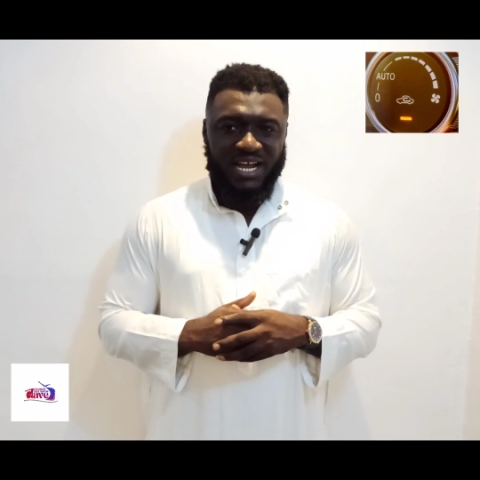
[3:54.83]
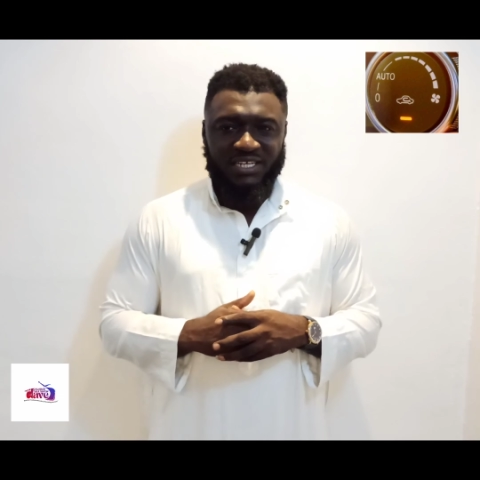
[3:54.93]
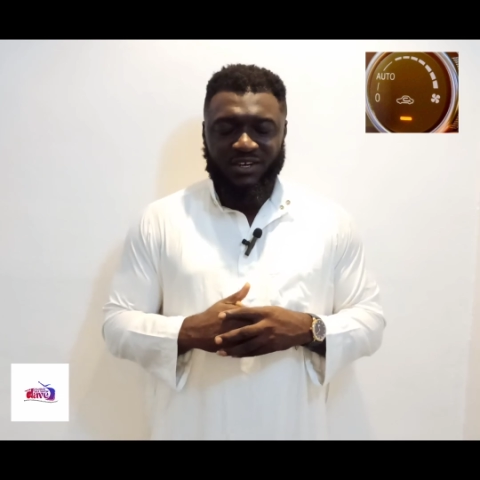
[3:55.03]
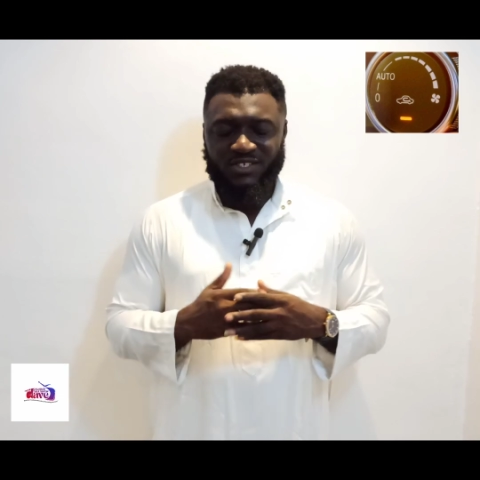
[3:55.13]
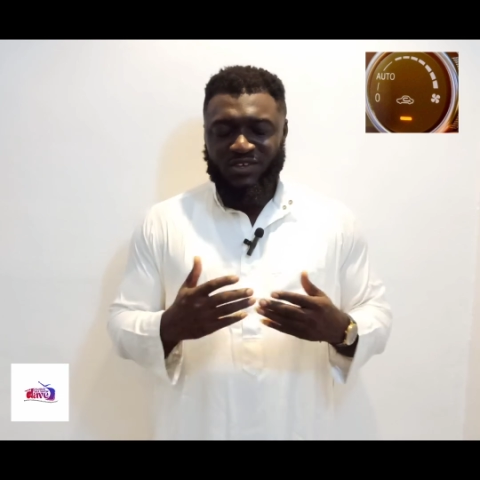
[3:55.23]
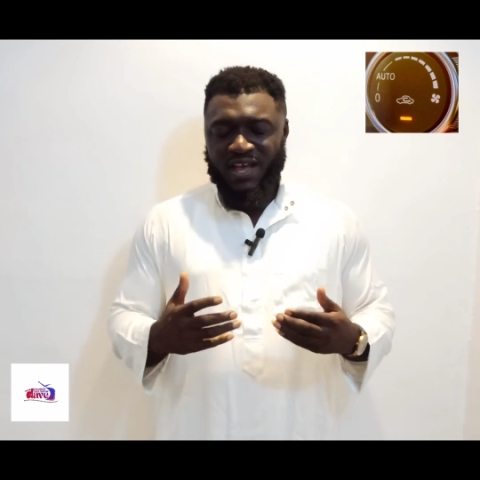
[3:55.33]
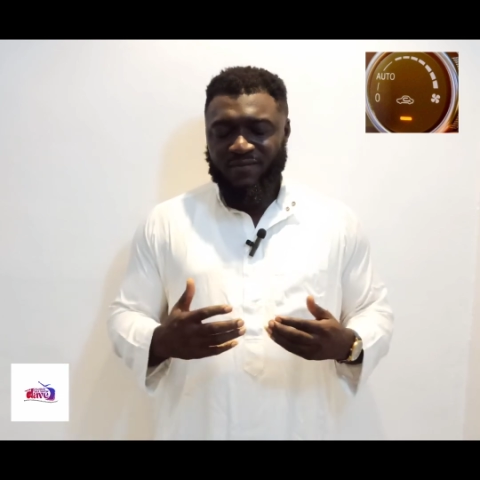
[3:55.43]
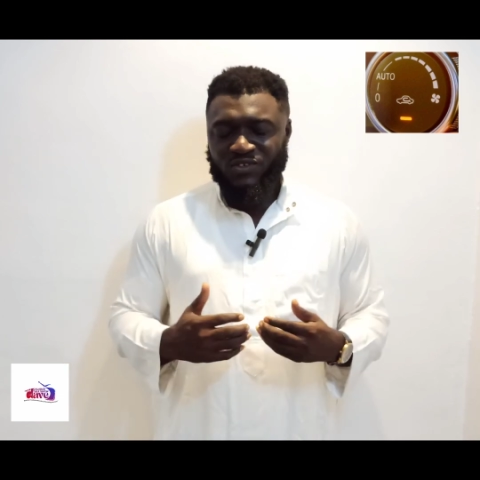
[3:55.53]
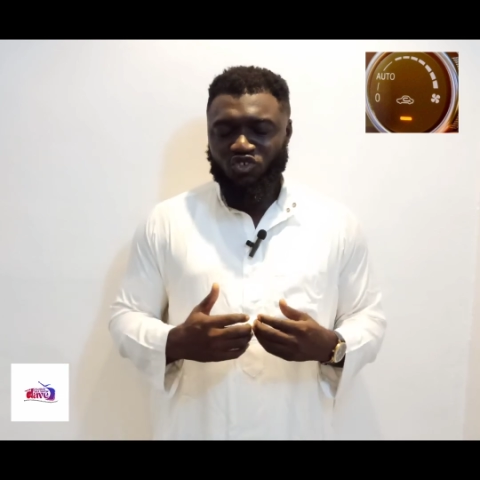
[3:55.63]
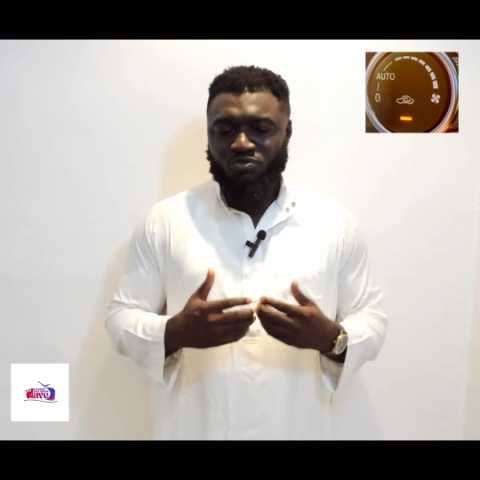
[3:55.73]
and it doesn't
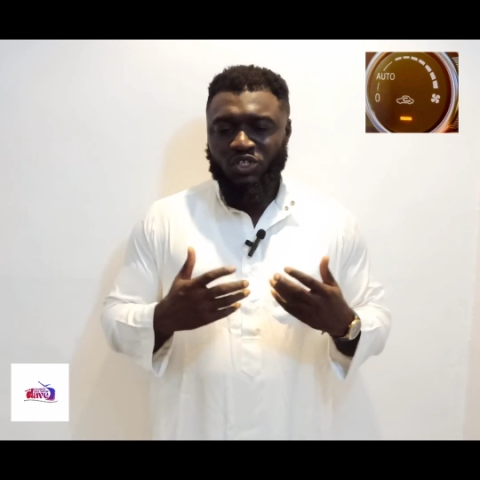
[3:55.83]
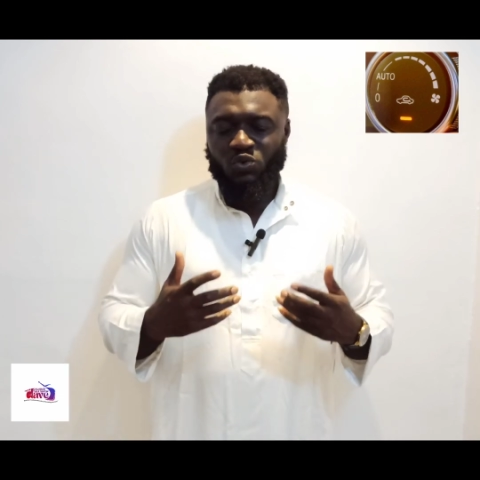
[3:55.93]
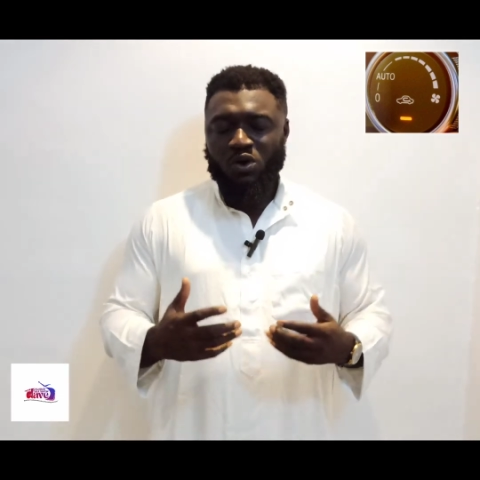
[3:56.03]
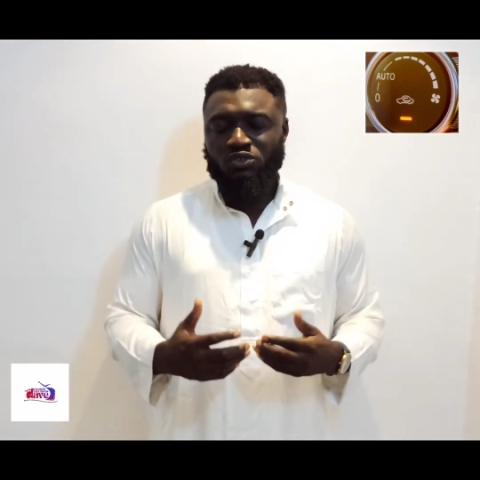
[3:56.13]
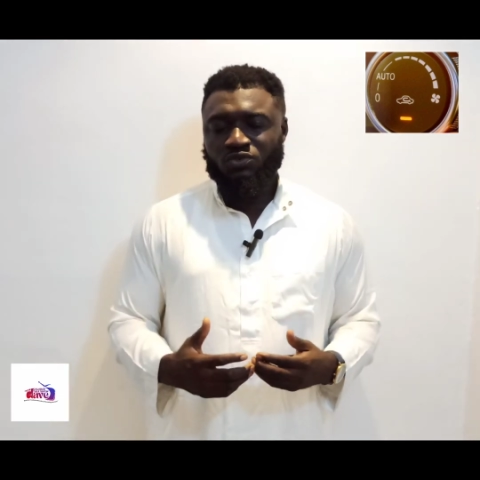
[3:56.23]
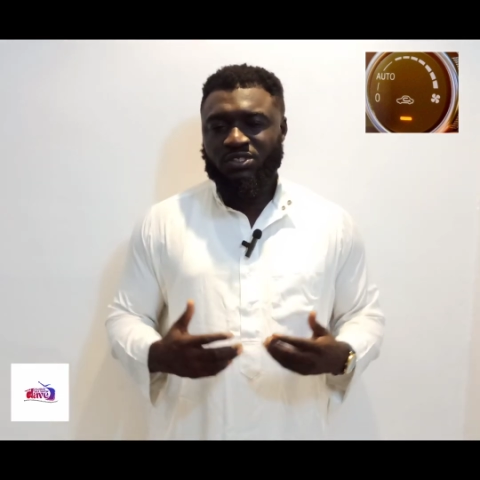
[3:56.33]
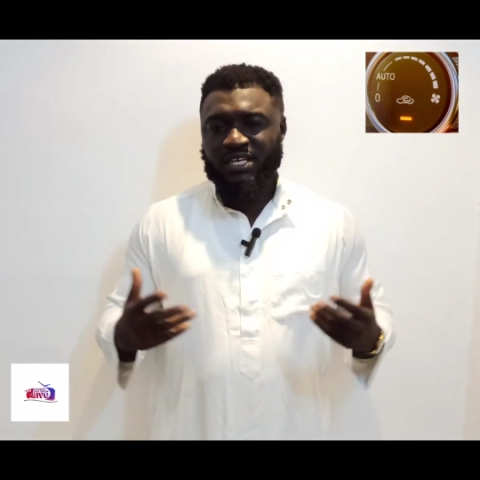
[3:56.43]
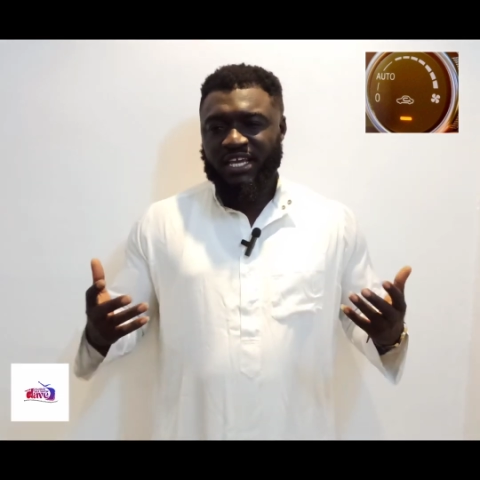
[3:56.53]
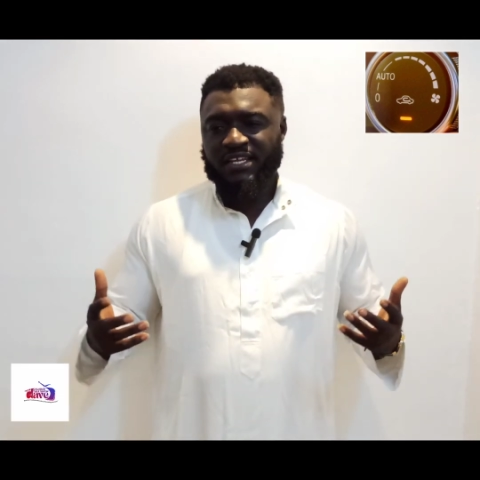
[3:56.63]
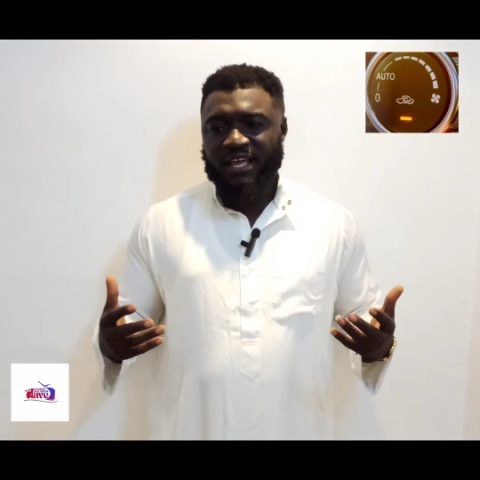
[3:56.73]
have so much work to
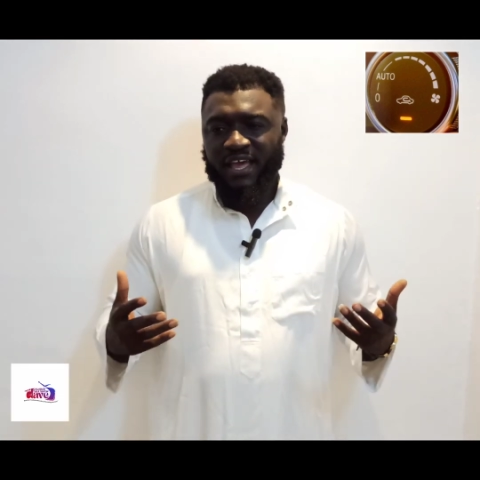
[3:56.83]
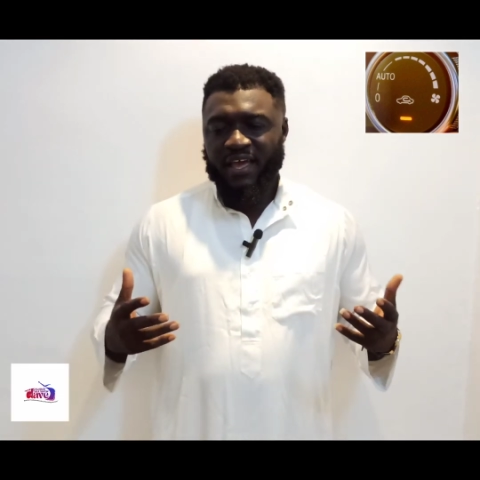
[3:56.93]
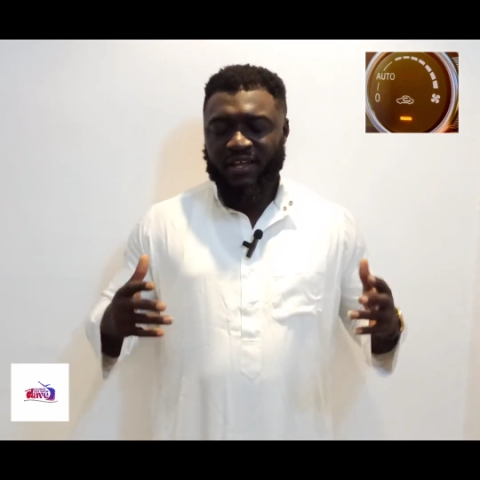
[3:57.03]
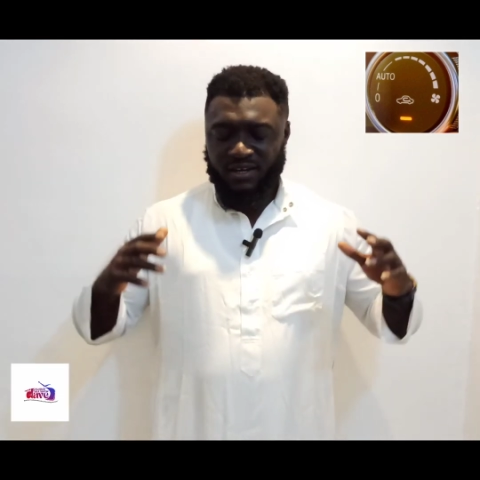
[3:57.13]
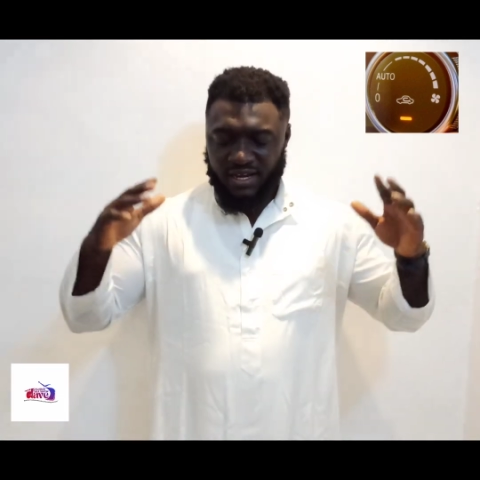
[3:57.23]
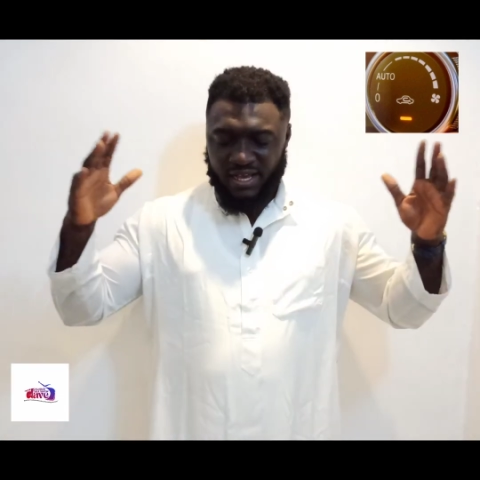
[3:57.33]
do taking the air.